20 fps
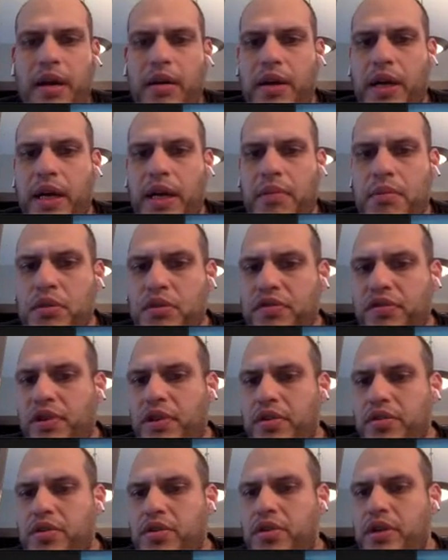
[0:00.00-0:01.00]
Now I'm gonna
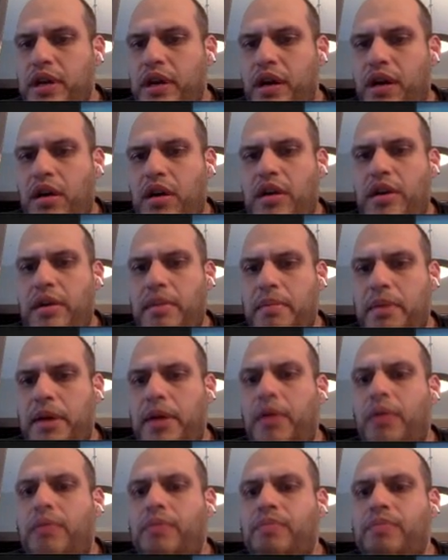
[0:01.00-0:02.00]
move on to the
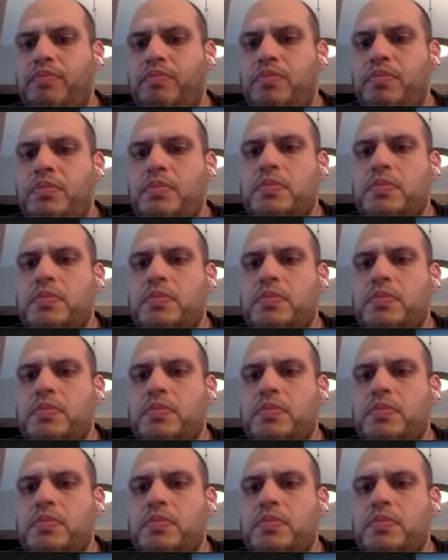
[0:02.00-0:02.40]
AutoML.